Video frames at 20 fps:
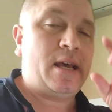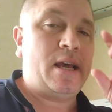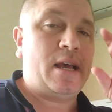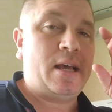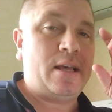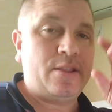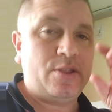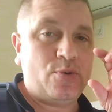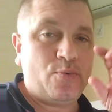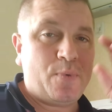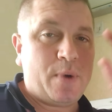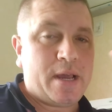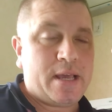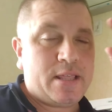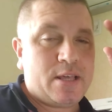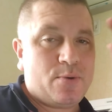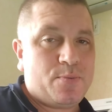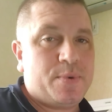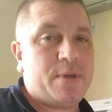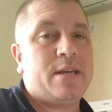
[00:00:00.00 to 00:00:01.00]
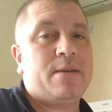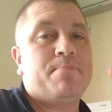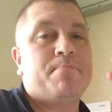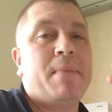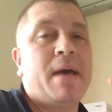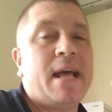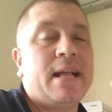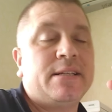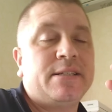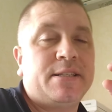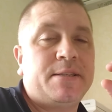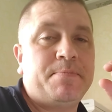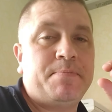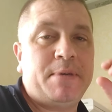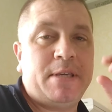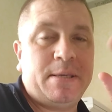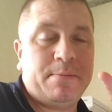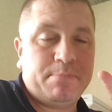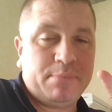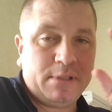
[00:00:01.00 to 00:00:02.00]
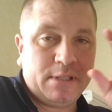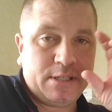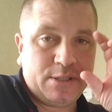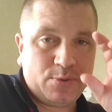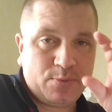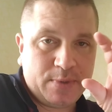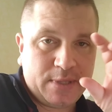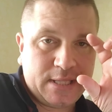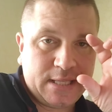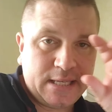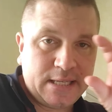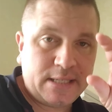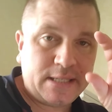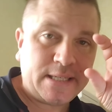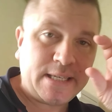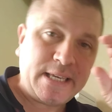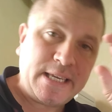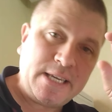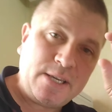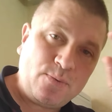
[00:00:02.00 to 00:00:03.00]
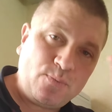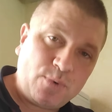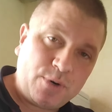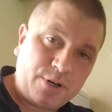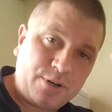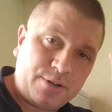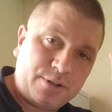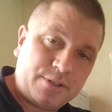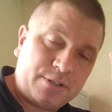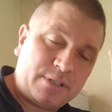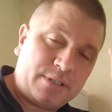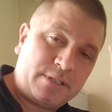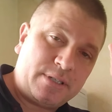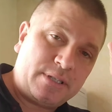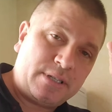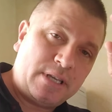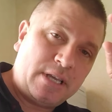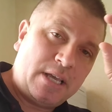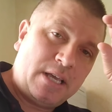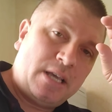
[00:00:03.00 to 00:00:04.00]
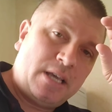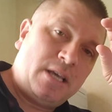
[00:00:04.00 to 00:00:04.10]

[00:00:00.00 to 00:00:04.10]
And the way that we match to people is with these key words.